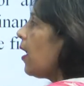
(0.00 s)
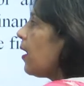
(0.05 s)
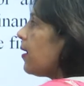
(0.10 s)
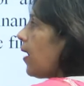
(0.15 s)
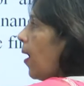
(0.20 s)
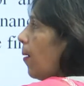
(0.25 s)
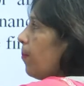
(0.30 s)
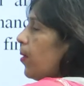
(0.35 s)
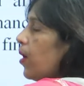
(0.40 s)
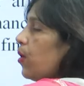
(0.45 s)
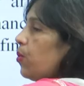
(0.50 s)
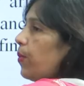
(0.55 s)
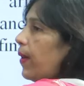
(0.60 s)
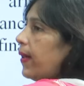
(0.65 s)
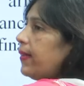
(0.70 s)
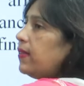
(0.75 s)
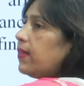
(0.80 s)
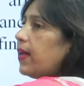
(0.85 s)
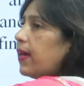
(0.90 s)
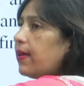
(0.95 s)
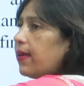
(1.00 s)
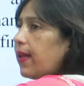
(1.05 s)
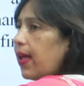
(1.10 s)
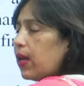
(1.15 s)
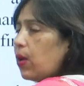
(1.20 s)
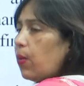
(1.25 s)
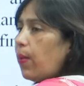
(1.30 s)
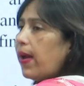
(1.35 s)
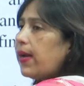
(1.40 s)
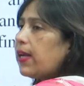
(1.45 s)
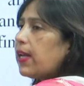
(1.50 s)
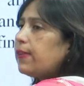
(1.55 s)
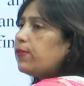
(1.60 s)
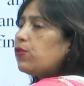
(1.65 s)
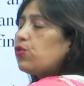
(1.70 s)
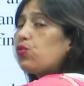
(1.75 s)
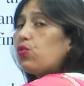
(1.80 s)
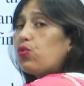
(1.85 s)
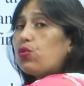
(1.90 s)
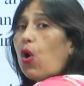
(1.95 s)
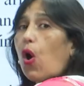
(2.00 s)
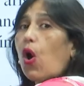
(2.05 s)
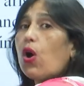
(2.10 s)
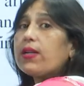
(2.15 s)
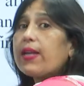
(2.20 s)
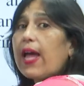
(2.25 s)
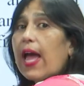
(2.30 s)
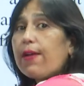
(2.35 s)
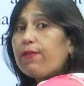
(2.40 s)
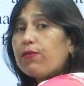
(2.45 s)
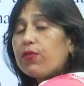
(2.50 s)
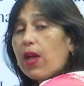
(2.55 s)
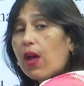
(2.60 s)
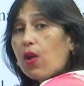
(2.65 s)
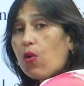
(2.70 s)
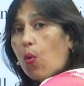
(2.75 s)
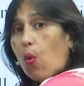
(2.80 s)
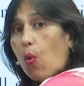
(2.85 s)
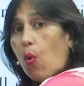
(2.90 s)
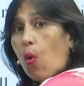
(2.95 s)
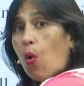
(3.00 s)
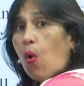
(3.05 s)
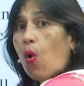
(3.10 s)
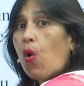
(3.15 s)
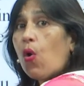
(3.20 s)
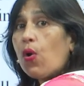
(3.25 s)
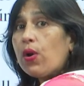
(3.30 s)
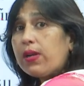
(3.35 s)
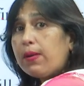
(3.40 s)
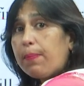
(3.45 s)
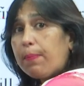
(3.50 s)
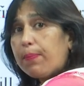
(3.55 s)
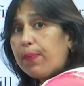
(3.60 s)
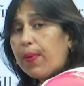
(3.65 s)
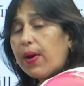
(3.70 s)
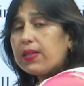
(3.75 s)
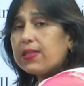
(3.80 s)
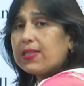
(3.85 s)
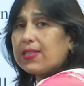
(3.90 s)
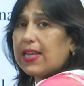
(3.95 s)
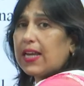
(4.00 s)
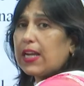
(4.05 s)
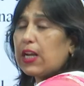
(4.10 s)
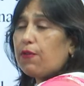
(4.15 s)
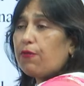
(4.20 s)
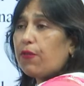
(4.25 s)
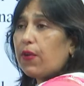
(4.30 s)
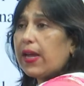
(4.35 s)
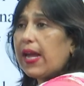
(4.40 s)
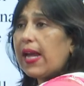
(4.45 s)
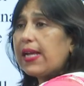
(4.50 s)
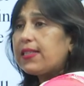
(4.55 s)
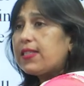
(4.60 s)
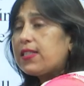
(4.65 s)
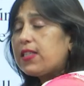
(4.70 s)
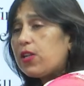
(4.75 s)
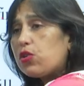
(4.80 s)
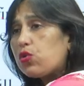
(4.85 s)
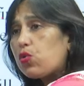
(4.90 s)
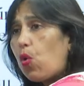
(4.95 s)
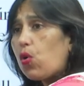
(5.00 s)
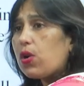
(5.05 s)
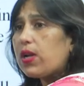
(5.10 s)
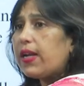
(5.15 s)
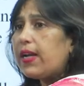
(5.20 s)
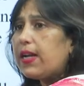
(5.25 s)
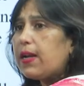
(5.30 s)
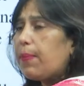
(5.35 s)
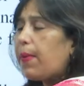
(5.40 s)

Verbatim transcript: Number one that derivatives do not have their own significance, they totally